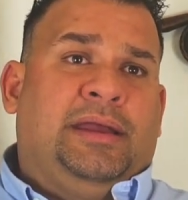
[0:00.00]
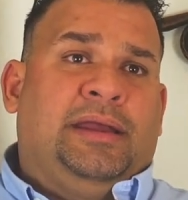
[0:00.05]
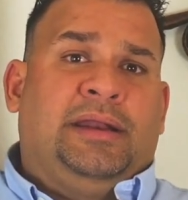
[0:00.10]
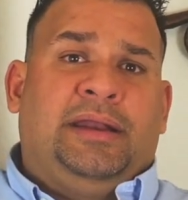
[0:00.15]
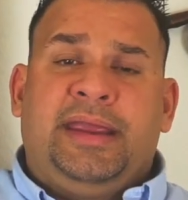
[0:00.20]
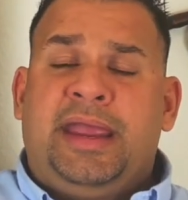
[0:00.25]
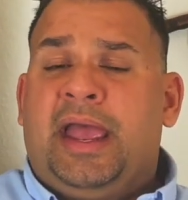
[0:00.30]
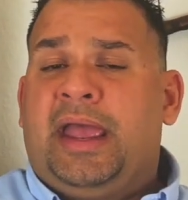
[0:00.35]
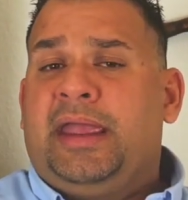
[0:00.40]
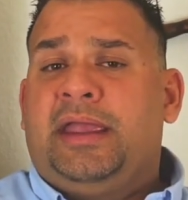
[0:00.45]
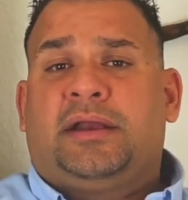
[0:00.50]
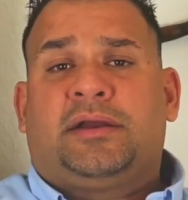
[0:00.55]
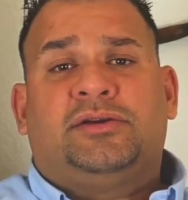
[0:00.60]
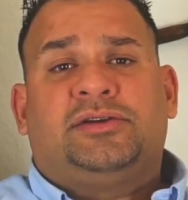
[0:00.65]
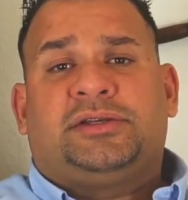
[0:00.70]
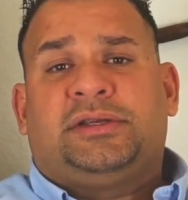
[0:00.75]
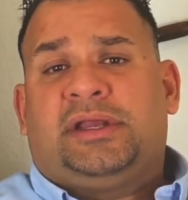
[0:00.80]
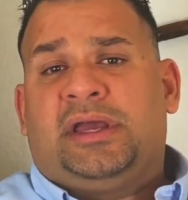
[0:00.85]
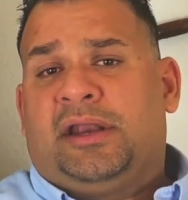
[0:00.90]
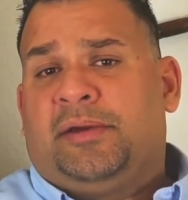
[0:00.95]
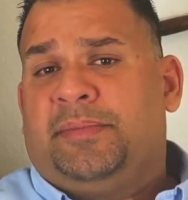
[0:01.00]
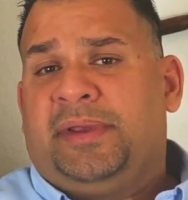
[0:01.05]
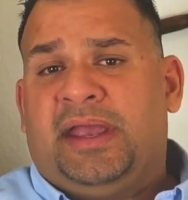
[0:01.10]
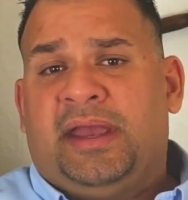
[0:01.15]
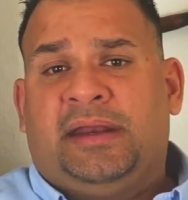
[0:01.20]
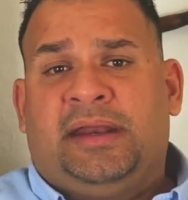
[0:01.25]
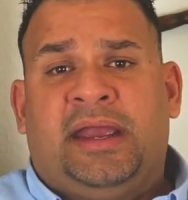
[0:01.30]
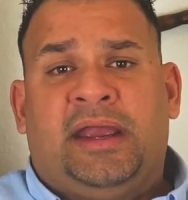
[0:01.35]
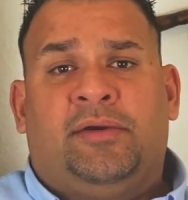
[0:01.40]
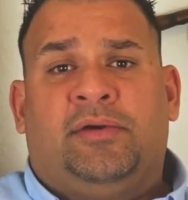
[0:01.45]
Lehigh Acres is going to be
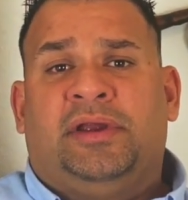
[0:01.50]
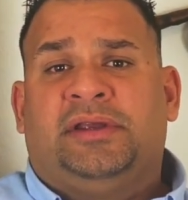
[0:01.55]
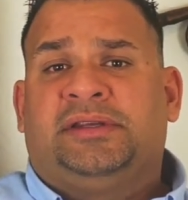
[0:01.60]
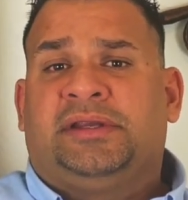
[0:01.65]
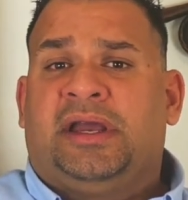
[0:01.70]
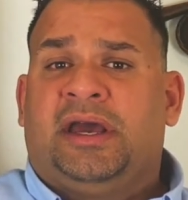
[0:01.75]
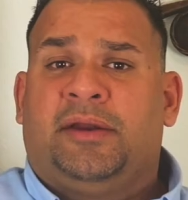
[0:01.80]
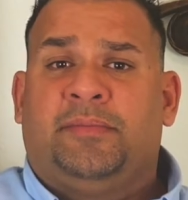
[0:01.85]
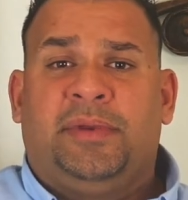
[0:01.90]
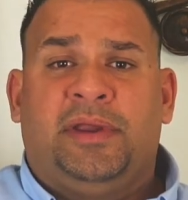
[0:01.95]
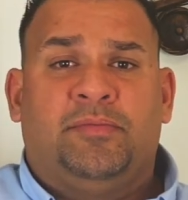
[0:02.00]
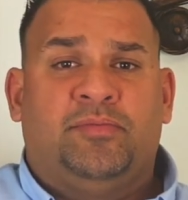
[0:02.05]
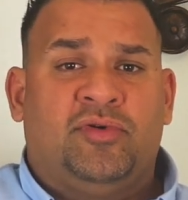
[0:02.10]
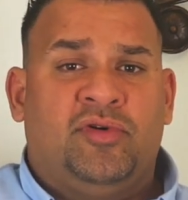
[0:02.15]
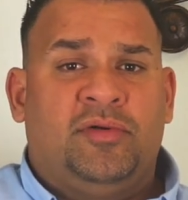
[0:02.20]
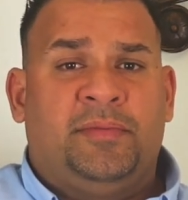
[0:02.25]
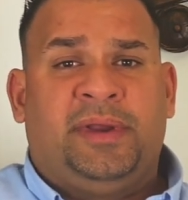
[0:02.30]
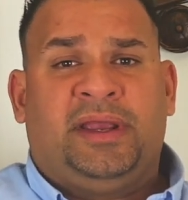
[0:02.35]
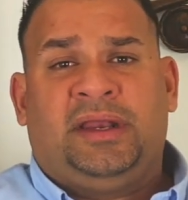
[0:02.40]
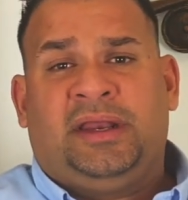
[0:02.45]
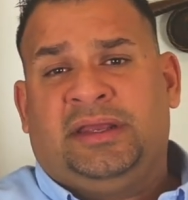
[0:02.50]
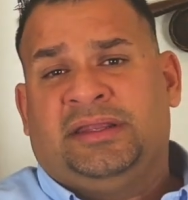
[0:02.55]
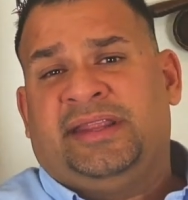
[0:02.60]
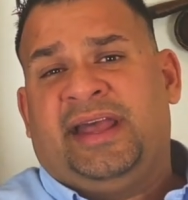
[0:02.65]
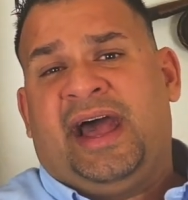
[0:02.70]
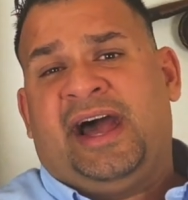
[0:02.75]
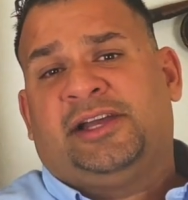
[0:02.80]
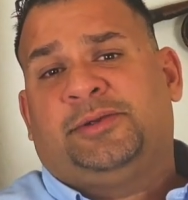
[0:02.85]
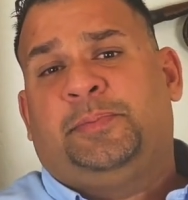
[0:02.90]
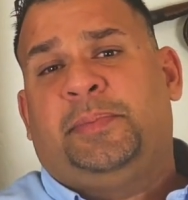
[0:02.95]
an area that's going to be booming in the
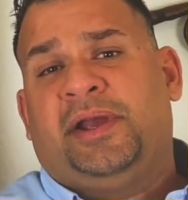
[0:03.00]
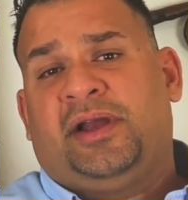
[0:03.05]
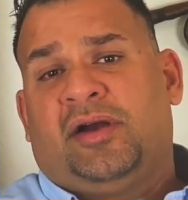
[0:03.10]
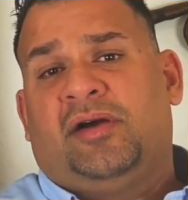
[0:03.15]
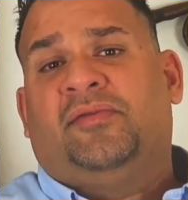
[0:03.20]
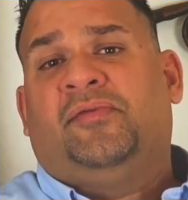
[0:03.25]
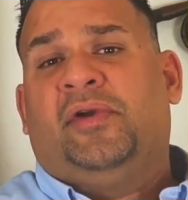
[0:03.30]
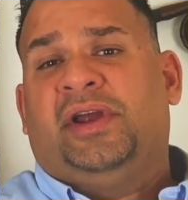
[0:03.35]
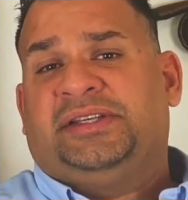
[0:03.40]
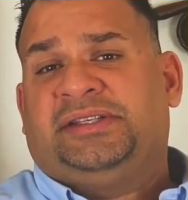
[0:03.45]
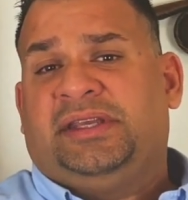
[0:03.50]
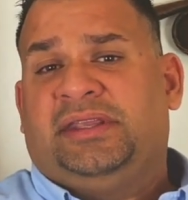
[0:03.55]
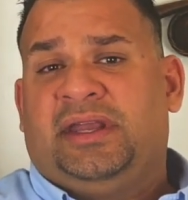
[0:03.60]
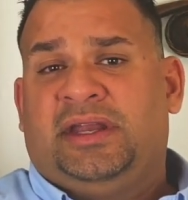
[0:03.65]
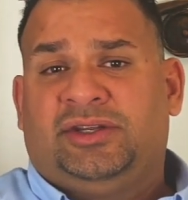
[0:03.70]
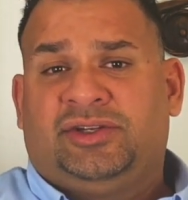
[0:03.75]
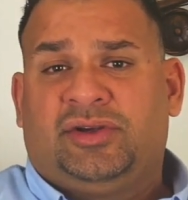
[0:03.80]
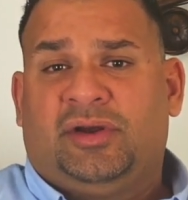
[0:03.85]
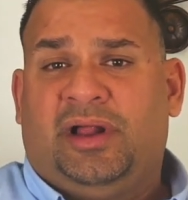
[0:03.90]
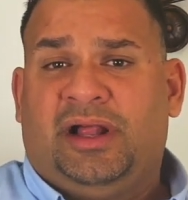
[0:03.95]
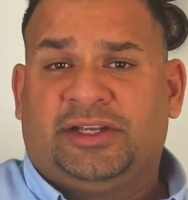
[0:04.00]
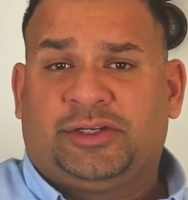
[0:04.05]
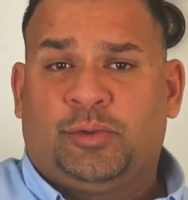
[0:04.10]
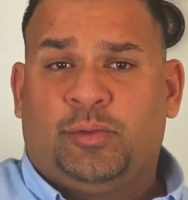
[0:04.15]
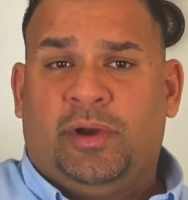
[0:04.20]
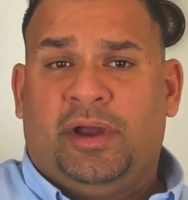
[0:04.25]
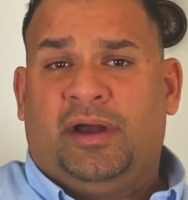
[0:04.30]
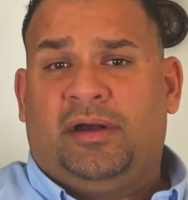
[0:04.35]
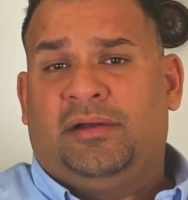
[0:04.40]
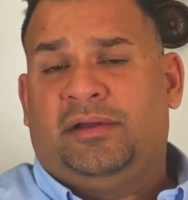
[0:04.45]
aspect of residential as
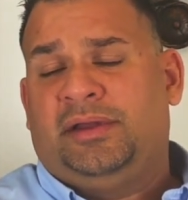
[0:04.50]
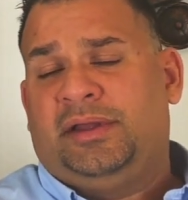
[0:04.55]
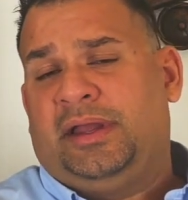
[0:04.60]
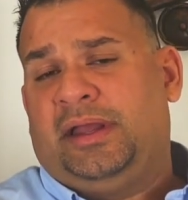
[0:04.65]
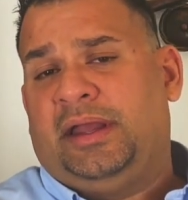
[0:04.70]
well.